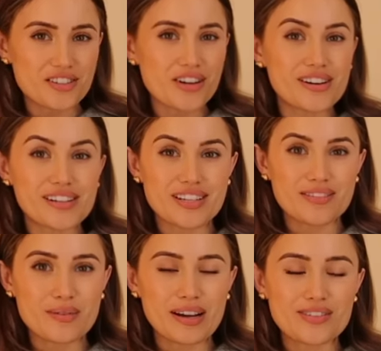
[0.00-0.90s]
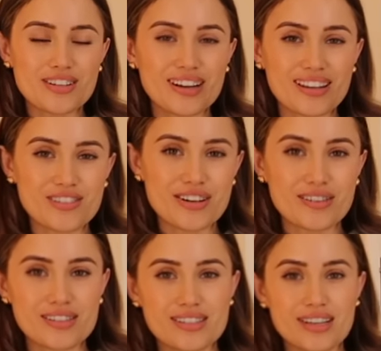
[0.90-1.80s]
to show you guys another way of styling the
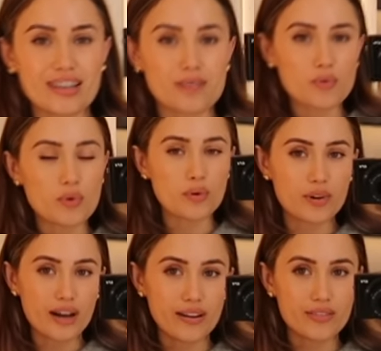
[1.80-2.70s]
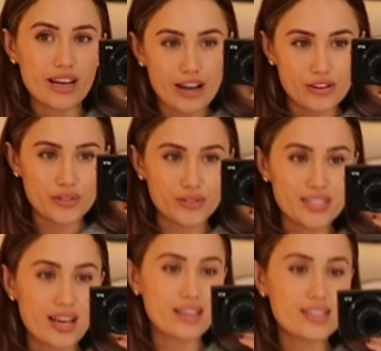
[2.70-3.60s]
trousers in a more kind of casual
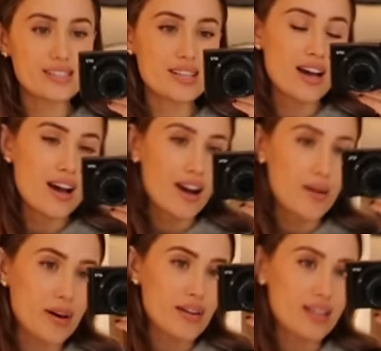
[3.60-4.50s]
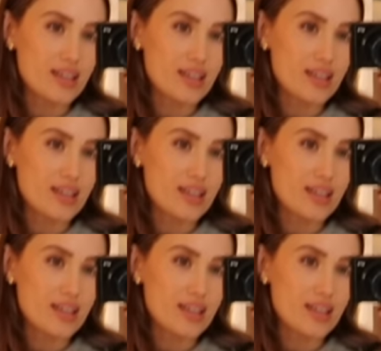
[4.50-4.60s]
sense, I'm wearing